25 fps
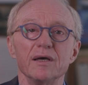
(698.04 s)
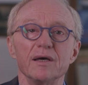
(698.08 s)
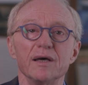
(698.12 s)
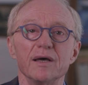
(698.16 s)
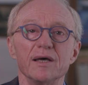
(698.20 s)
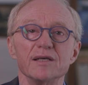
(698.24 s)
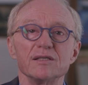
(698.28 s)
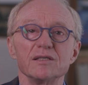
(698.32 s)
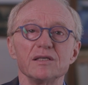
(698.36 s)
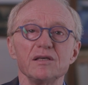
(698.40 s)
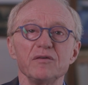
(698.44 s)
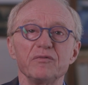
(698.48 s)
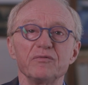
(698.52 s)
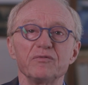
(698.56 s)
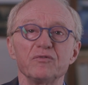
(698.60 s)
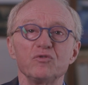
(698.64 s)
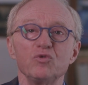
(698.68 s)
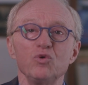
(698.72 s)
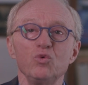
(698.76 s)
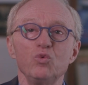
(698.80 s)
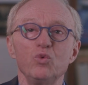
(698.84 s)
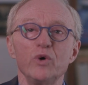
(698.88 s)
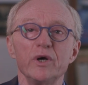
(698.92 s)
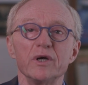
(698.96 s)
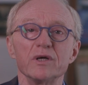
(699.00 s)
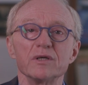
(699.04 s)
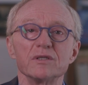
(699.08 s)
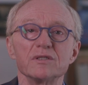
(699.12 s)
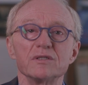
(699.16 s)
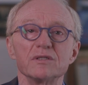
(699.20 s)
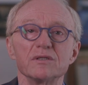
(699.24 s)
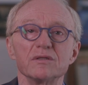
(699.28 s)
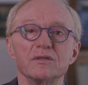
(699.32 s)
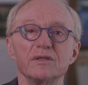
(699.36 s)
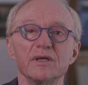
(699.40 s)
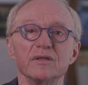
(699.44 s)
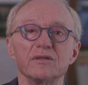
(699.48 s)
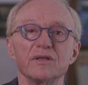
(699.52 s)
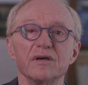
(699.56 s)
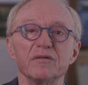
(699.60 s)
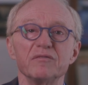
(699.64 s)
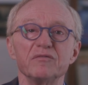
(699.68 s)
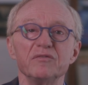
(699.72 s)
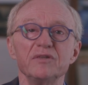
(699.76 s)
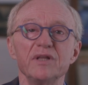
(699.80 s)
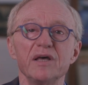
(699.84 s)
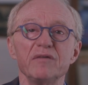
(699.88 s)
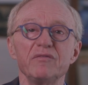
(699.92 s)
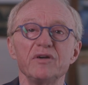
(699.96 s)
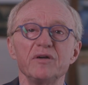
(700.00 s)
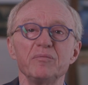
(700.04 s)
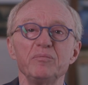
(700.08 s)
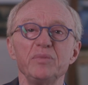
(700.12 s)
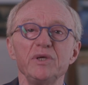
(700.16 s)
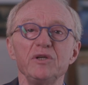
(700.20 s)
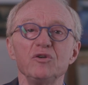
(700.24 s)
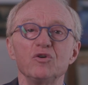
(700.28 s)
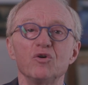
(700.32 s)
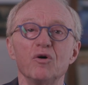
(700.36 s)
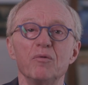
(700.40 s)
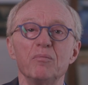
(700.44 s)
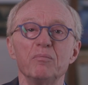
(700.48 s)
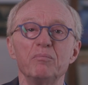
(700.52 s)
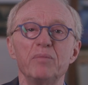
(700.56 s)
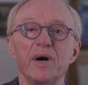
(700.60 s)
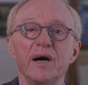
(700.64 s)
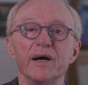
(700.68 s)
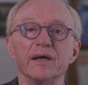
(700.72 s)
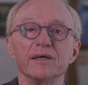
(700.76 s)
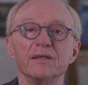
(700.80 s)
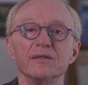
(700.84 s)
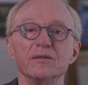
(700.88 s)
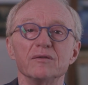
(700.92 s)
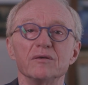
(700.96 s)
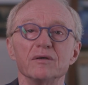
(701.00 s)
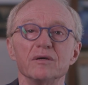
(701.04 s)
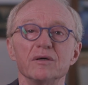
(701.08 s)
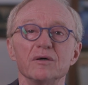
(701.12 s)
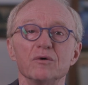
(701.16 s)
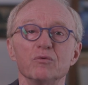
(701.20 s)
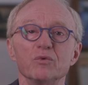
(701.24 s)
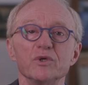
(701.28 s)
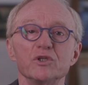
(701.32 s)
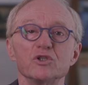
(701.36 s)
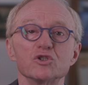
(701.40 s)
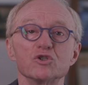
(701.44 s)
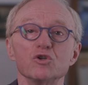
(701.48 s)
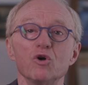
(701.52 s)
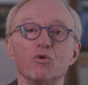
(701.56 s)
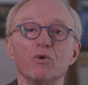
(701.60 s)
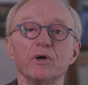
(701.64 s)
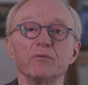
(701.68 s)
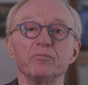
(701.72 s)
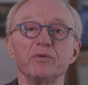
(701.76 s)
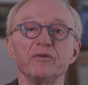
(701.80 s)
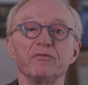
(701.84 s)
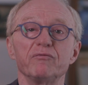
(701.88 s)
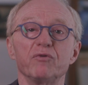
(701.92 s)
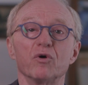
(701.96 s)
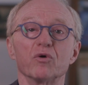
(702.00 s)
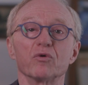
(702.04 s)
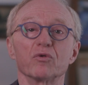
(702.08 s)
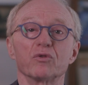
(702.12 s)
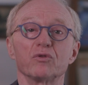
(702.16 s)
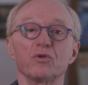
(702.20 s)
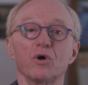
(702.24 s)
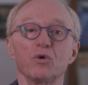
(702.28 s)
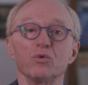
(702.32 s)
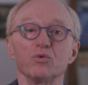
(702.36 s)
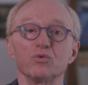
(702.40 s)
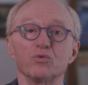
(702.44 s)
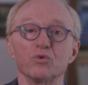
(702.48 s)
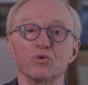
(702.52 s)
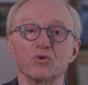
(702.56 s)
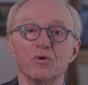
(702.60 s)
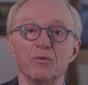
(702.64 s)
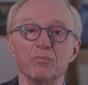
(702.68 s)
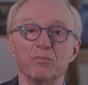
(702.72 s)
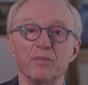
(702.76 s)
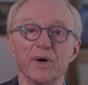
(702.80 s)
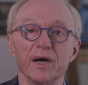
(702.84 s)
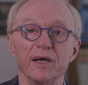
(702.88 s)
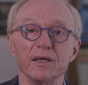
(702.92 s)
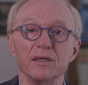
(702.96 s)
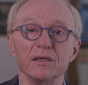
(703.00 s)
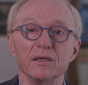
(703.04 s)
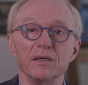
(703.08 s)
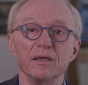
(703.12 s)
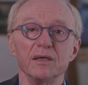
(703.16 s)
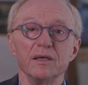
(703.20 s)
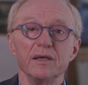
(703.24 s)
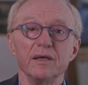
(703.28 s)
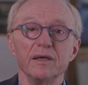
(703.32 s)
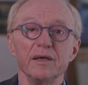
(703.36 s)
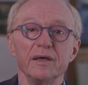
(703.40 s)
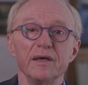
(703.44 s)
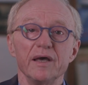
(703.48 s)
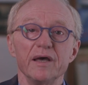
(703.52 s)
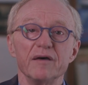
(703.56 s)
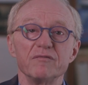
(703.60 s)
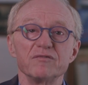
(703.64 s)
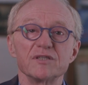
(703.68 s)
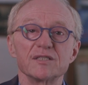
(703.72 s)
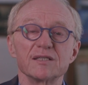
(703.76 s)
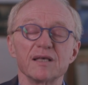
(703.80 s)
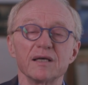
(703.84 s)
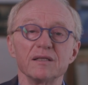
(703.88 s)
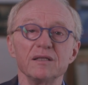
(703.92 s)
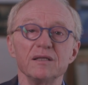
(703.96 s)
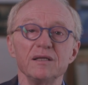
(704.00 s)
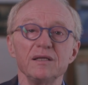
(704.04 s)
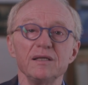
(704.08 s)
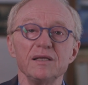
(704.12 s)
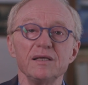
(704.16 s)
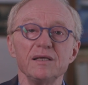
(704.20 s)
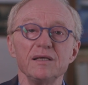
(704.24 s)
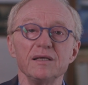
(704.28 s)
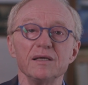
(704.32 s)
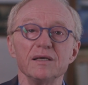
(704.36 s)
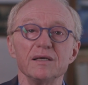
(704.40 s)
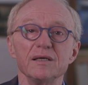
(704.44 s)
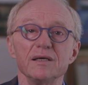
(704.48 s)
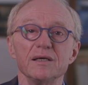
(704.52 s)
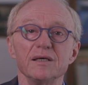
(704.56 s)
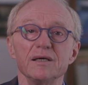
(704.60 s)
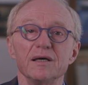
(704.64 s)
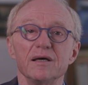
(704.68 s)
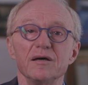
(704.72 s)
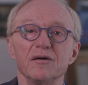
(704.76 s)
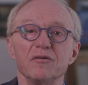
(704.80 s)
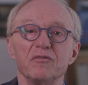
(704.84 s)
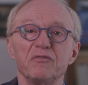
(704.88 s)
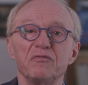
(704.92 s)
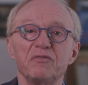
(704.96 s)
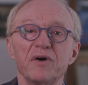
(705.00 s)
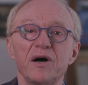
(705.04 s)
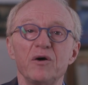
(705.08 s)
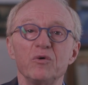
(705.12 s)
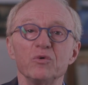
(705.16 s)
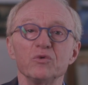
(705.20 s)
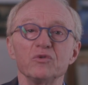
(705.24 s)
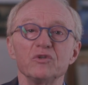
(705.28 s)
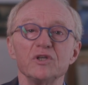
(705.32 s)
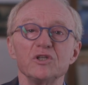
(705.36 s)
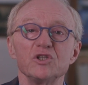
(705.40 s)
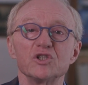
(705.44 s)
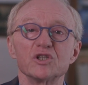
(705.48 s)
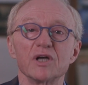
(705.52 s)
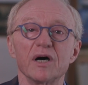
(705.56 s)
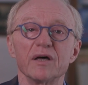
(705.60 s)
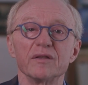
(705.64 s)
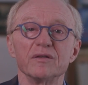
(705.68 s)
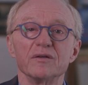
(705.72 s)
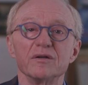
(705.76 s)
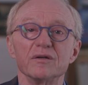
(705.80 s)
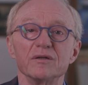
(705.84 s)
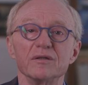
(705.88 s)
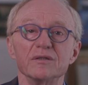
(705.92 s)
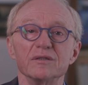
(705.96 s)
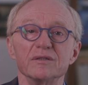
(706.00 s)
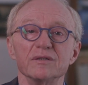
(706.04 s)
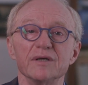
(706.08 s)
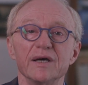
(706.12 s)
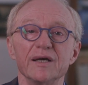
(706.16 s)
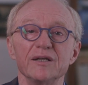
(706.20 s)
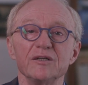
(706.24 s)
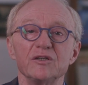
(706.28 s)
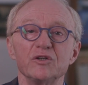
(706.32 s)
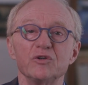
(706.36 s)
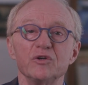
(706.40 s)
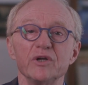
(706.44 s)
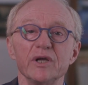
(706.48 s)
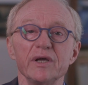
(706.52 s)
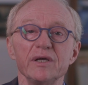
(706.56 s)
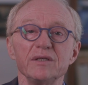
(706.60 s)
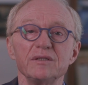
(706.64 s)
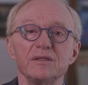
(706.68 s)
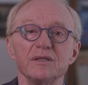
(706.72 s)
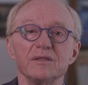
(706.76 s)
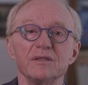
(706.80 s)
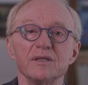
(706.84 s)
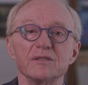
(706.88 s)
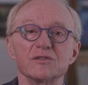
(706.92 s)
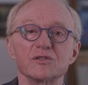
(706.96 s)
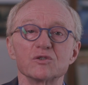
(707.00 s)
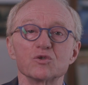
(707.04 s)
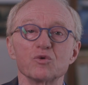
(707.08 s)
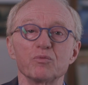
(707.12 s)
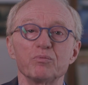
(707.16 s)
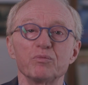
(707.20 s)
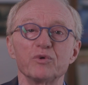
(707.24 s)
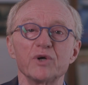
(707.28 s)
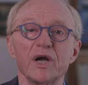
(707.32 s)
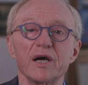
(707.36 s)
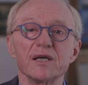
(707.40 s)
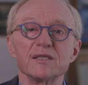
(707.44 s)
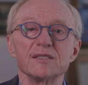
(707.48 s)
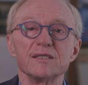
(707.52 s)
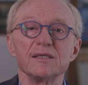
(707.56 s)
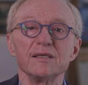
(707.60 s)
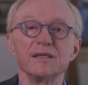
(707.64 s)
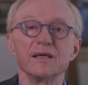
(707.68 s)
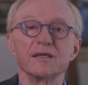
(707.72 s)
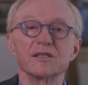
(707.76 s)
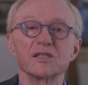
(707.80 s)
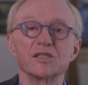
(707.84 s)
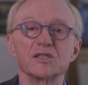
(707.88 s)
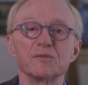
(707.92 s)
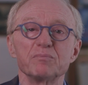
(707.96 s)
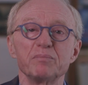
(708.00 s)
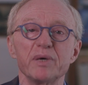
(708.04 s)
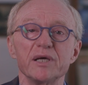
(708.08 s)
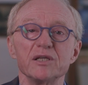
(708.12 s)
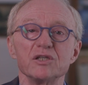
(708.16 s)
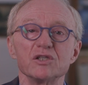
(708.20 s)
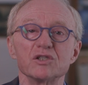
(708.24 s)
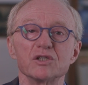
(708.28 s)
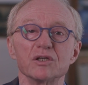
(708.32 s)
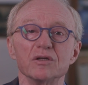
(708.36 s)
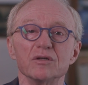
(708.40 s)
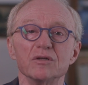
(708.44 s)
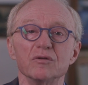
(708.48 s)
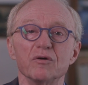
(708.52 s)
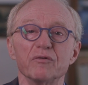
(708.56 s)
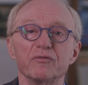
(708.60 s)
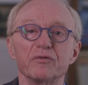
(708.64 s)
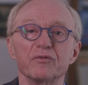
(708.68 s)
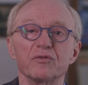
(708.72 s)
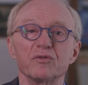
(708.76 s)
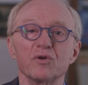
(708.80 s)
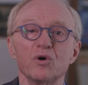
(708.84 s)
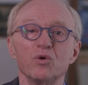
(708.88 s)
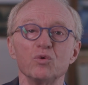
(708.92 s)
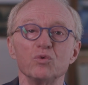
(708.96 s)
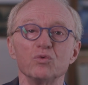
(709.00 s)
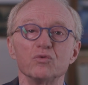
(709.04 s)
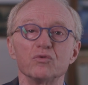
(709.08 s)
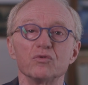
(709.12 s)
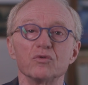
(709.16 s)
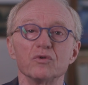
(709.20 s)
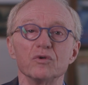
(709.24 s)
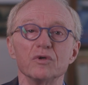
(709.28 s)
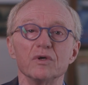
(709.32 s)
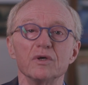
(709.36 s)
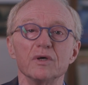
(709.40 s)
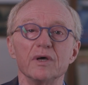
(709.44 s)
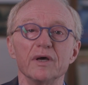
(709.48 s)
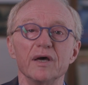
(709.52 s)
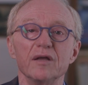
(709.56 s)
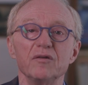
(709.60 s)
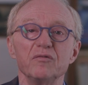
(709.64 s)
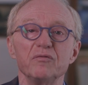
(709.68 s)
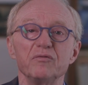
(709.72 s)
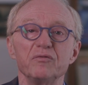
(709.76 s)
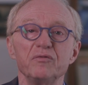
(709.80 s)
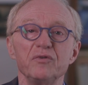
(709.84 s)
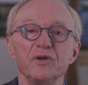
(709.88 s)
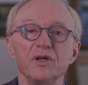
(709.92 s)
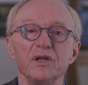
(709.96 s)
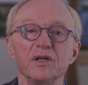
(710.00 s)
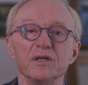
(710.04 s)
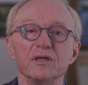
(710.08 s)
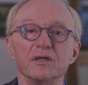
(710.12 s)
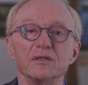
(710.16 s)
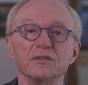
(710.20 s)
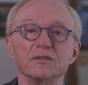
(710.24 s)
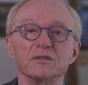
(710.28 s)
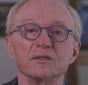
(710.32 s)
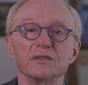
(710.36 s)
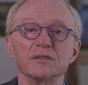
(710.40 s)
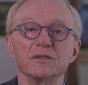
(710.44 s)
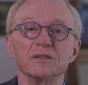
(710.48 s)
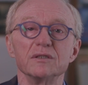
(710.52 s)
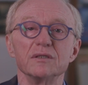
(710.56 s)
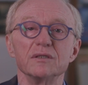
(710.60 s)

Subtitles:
as if two words that have never been combined, which no one before thought to combine, have suddenly found each other and created a surprising expansion of thought and feelings.